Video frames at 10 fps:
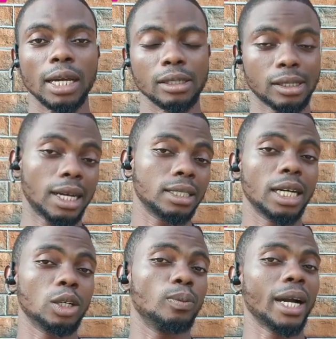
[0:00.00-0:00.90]
is
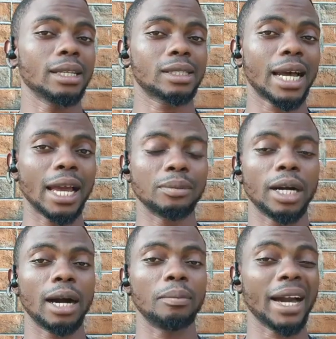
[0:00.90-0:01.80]
carried out by
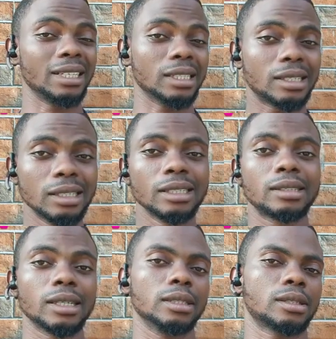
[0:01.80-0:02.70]
the T
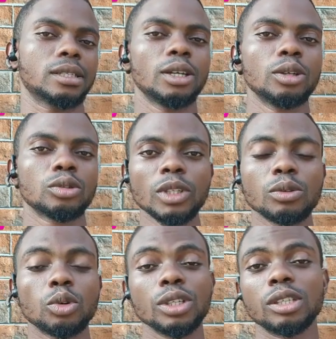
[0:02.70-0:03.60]
cells.
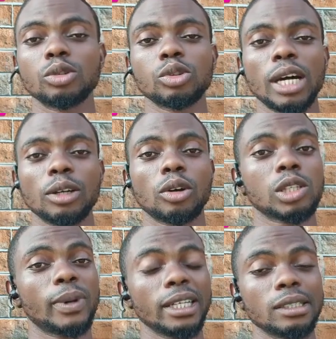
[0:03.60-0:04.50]
So it is usually
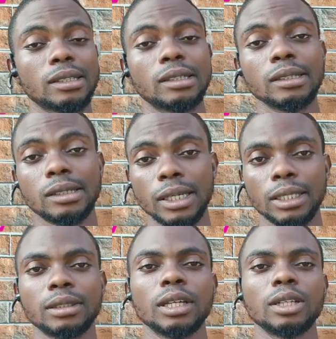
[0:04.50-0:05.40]
caused by the T
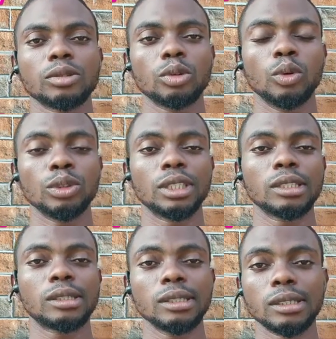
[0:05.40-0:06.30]
cells. So
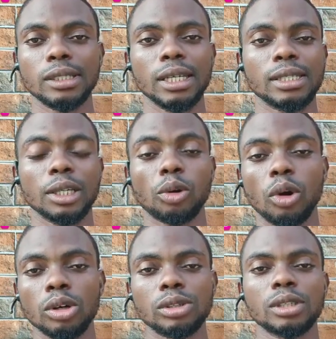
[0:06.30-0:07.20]
these T cells, they
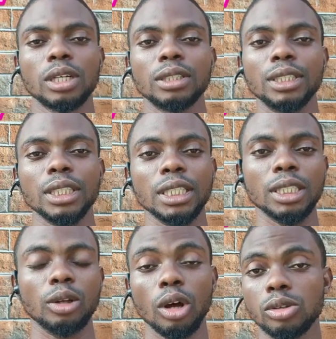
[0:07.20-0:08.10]
cause
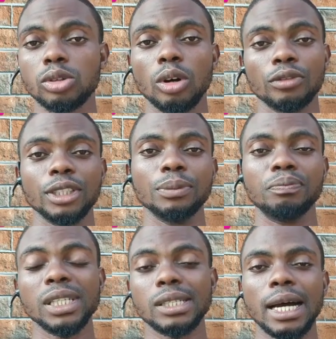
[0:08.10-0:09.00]
the loss of the
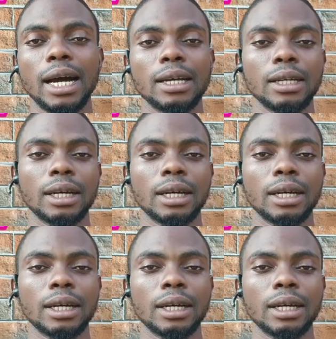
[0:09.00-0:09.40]
beta